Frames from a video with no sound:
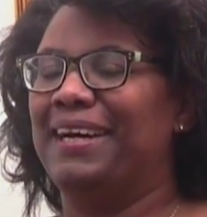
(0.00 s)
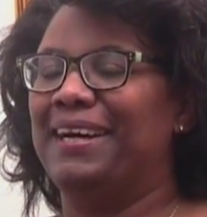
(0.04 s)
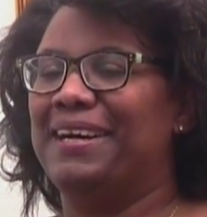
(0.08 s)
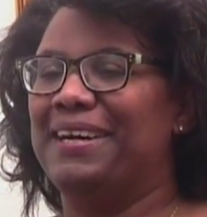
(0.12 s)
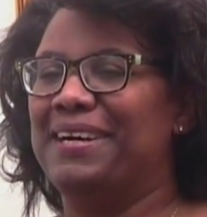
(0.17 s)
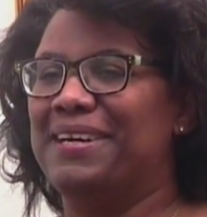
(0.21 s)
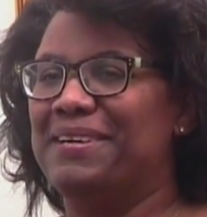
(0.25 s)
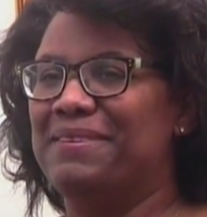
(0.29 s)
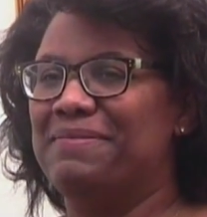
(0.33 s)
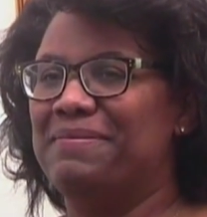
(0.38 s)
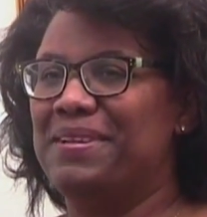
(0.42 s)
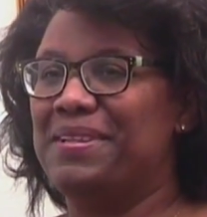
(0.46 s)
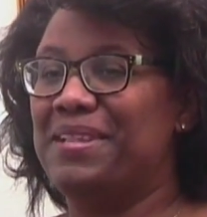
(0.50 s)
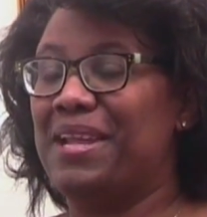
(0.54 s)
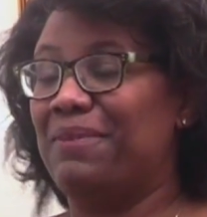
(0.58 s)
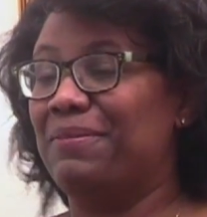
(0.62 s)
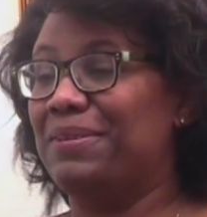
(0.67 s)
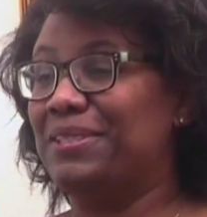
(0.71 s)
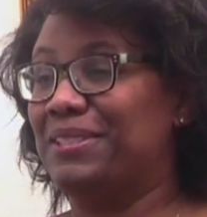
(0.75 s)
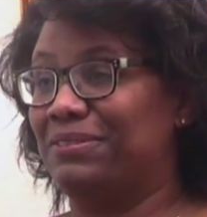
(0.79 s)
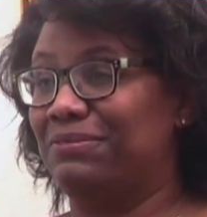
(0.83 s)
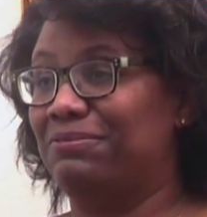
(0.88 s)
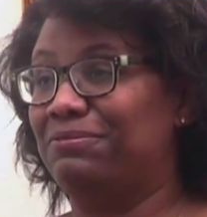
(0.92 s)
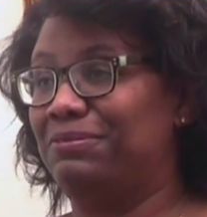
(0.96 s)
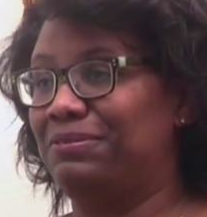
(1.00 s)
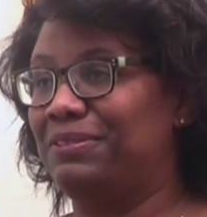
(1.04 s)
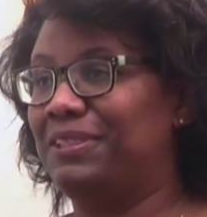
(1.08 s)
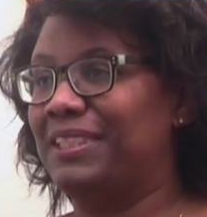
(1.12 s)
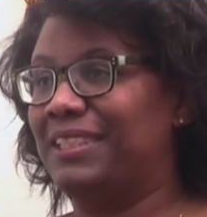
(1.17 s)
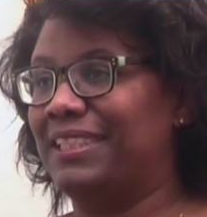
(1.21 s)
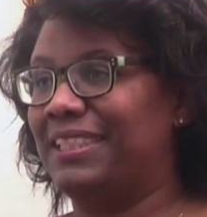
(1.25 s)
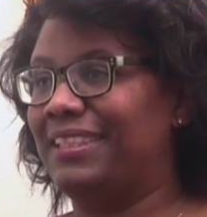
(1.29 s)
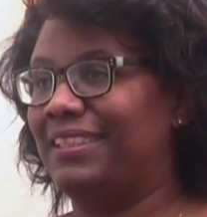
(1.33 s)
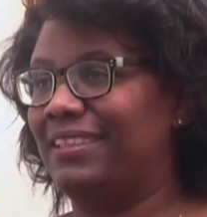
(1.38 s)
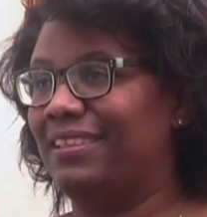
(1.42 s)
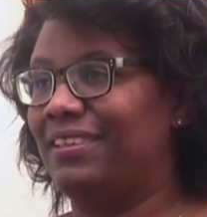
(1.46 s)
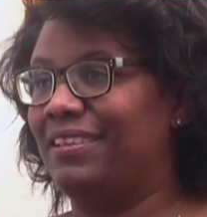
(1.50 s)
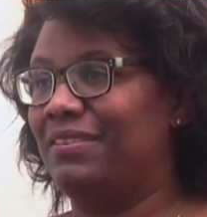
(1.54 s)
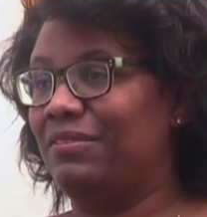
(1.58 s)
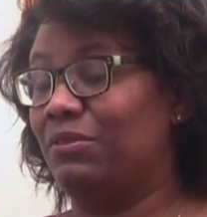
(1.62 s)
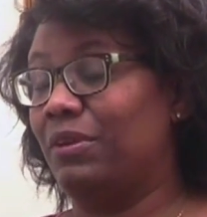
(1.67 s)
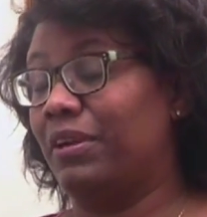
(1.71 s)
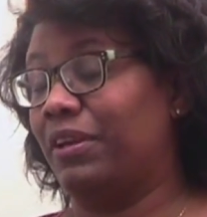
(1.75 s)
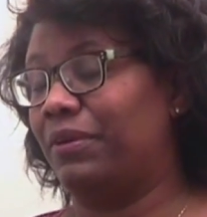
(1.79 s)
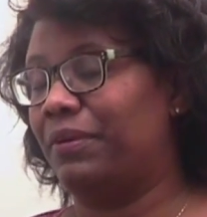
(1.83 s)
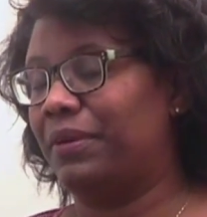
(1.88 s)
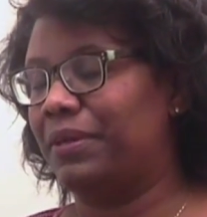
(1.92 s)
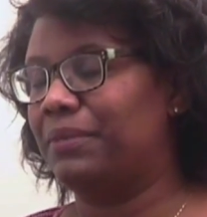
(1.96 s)
And that was really
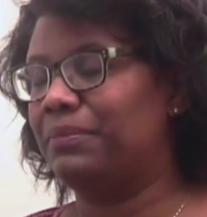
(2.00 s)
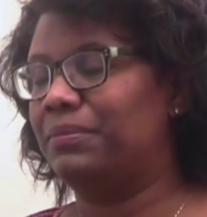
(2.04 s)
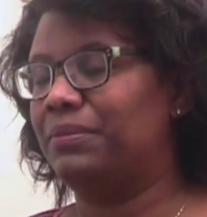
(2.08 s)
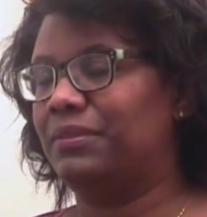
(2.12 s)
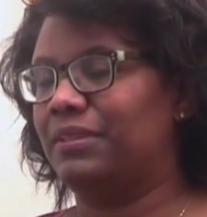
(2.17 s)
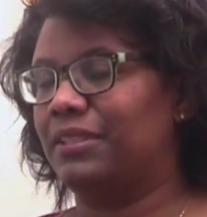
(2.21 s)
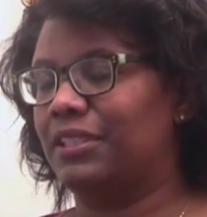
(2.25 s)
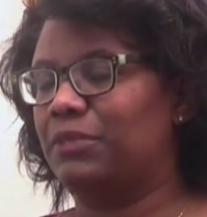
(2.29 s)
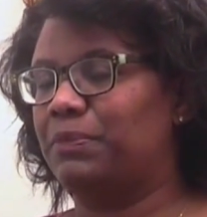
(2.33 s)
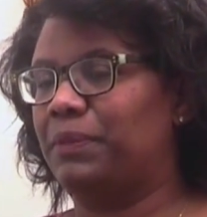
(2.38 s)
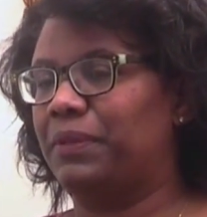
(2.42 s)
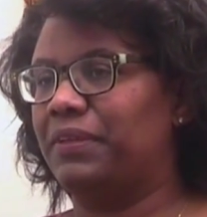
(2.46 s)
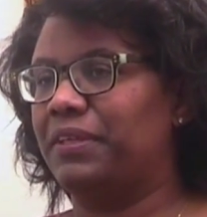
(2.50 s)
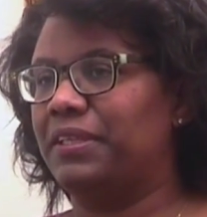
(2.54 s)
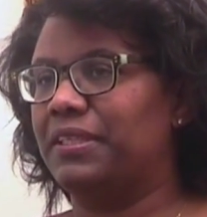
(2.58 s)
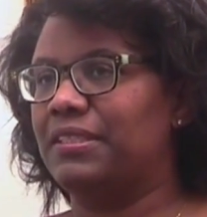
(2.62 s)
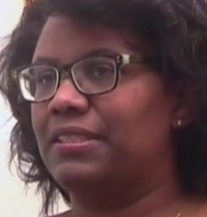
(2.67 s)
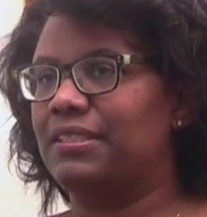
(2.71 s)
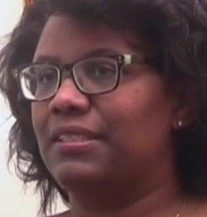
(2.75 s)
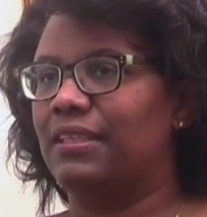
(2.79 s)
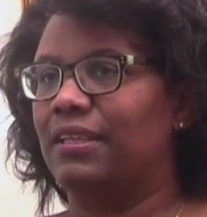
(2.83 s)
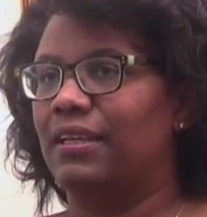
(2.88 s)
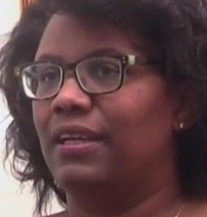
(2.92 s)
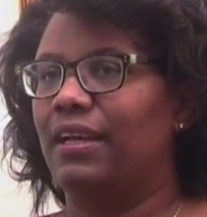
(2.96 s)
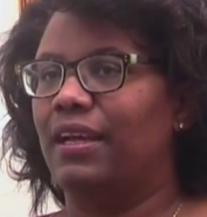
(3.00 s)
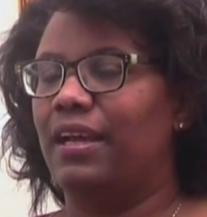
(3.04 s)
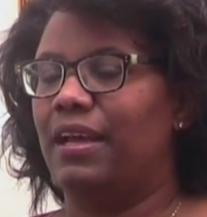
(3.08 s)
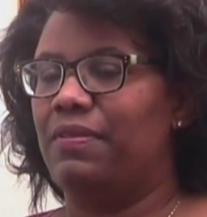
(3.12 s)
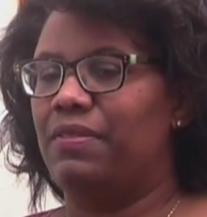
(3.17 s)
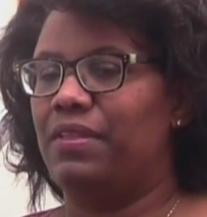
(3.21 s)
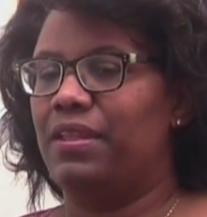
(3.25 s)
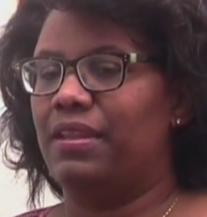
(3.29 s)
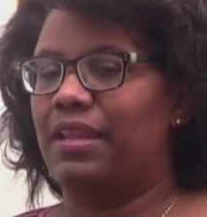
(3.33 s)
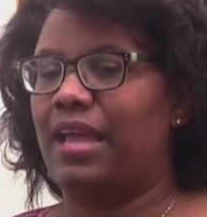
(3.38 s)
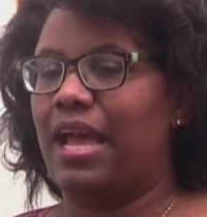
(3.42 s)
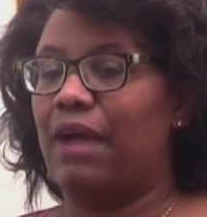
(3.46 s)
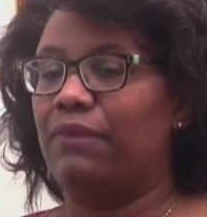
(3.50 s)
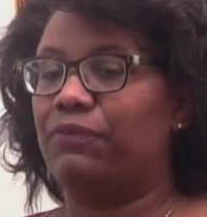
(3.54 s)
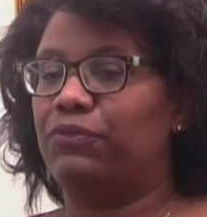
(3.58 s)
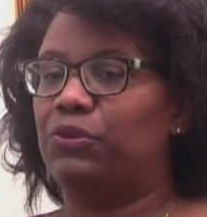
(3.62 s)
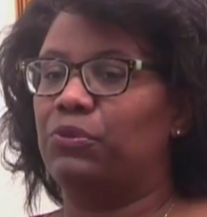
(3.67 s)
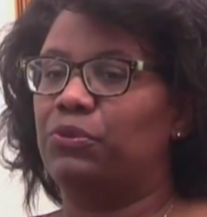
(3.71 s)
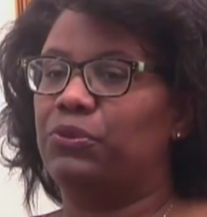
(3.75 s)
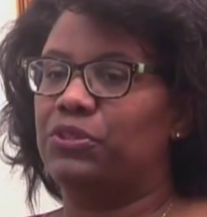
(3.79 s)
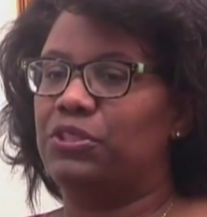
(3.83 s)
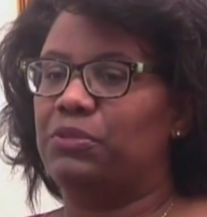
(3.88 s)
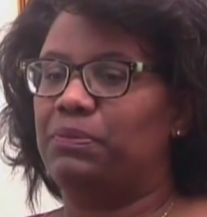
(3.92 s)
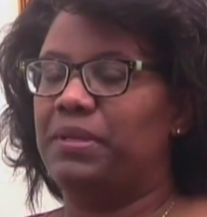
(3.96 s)
an incredible experience. And then
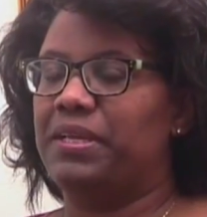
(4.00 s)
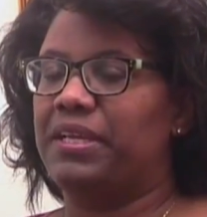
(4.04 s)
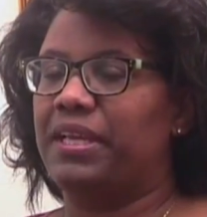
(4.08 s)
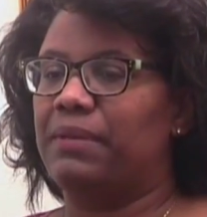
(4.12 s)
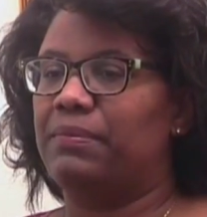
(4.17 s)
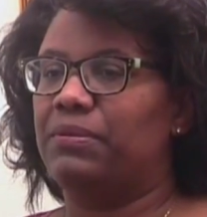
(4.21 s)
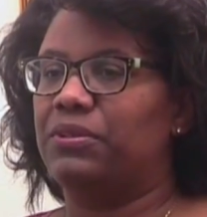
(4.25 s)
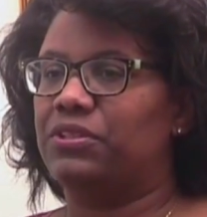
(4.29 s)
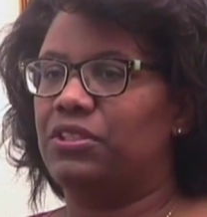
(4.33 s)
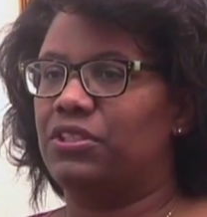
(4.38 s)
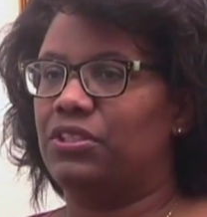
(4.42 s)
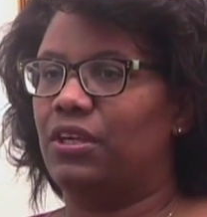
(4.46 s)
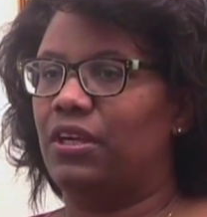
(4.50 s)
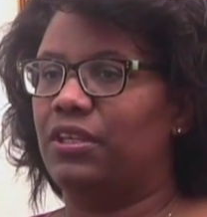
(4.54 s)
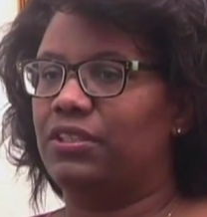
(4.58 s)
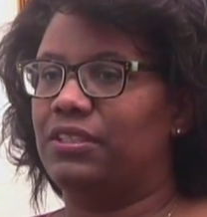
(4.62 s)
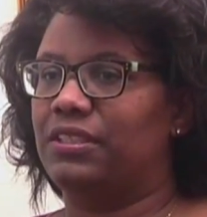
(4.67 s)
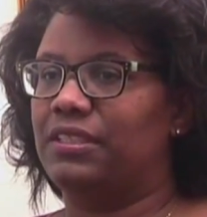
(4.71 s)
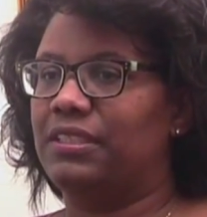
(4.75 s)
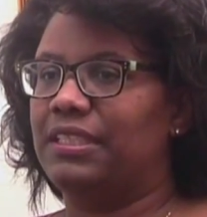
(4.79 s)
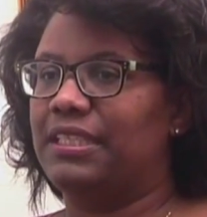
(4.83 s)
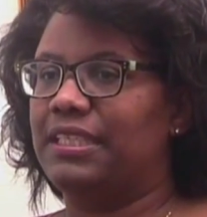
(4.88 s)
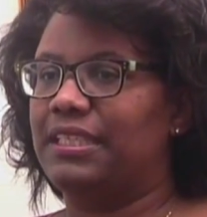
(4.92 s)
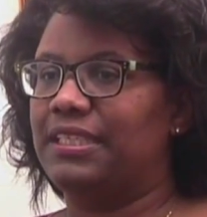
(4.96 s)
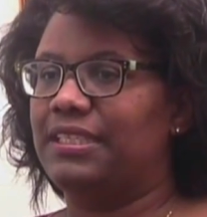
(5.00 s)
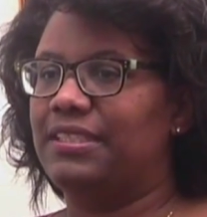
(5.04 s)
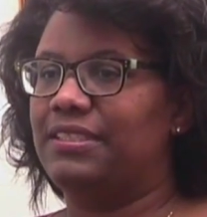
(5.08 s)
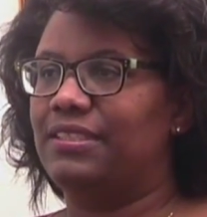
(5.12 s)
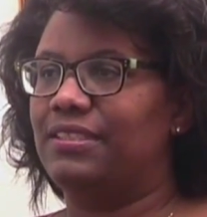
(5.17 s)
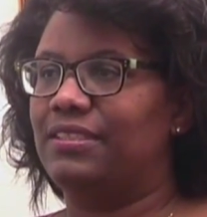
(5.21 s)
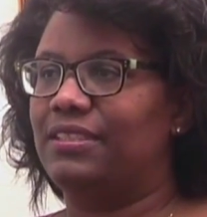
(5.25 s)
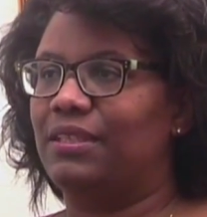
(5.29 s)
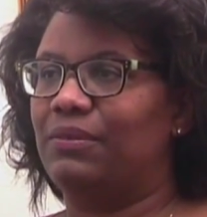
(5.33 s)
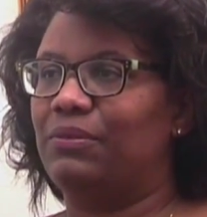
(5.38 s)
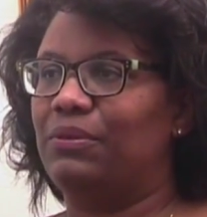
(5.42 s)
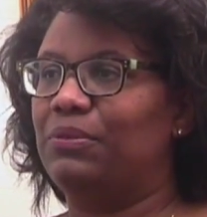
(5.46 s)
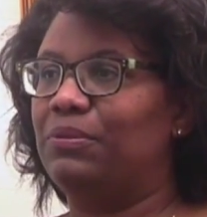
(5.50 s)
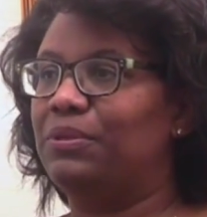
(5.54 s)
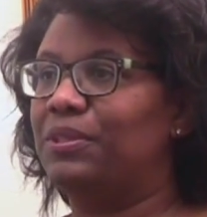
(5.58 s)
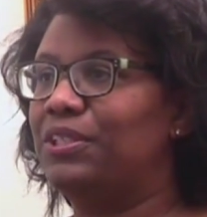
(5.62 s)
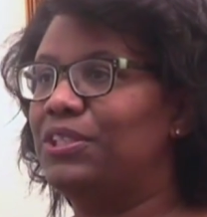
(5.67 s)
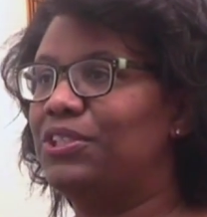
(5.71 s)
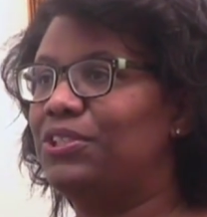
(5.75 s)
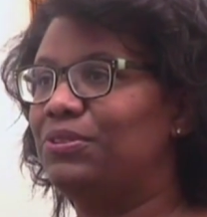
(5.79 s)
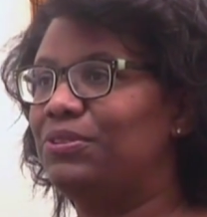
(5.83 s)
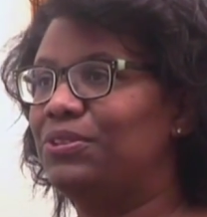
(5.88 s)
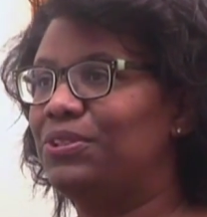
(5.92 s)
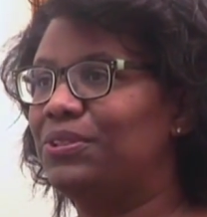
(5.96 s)
afterwards being able to talk to the kids and say, well, what
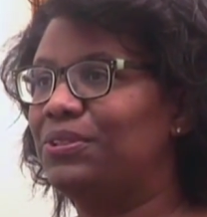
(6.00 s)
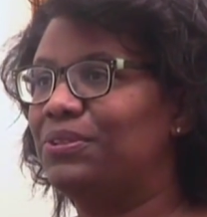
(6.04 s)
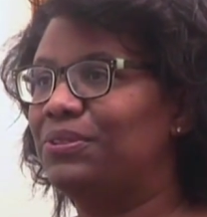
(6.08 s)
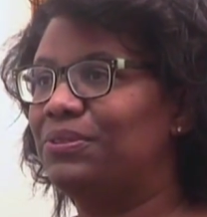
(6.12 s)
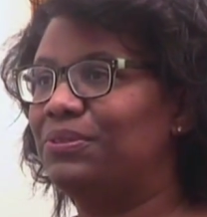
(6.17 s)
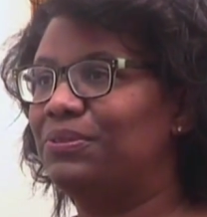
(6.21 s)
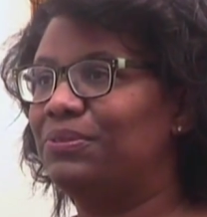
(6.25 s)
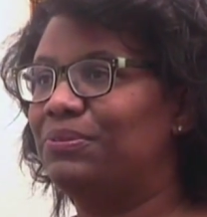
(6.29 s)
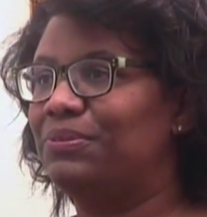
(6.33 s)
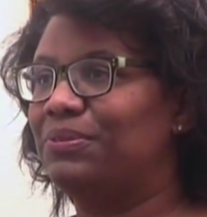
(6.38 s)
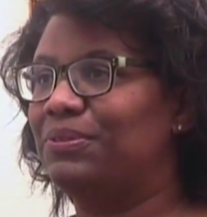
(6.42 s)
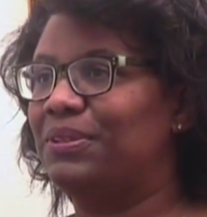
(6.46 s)
did you do?